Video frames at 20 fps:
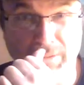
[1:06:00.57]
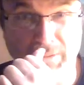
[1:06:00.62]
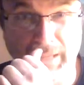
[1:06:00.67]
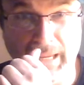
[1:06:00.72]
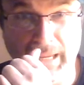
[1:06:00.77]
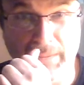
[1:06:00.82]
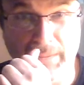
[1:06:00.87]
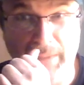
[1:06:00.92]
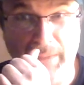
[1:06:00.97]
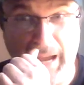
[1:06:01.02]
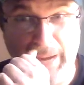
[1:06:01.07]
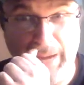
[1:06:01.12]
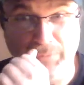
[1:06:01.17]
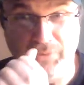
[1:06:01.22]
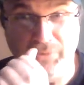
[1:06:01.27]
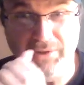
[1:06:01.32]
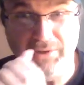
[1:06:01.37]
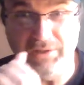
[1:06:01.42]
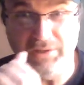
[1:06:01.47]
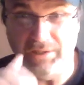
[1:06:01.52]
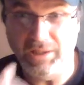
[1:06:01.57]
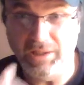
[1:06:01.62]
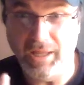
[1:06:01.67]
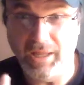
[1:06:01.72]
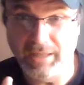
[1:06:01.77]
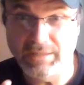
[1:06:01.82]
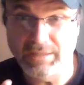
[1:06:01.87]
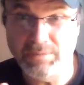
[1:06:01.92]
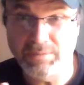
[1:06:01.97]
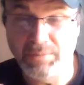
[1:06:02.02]
game. I really
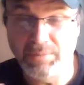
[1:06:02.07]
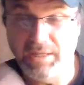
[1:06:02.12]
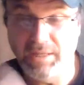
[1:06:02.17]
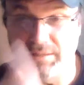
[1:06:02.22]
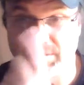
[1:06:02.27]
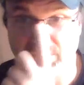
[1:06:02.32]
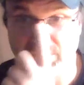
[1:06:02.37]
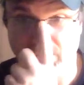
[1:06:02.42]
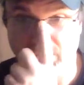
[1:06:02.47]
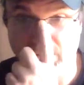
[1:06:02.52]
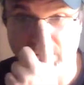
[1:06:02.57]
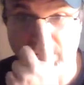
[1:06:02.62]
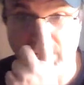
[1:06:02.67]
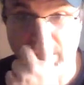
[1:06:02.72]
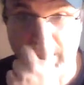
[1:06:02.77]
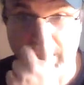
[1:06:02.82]
like Space Duel.